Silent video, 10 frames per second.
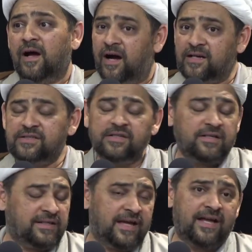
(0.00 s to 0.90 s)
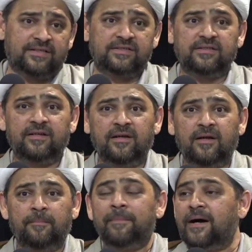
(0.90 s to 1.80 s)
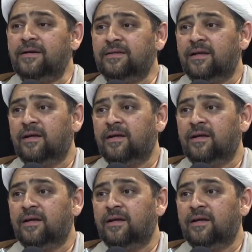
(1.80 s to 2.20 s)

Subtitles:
Ajr, yes. But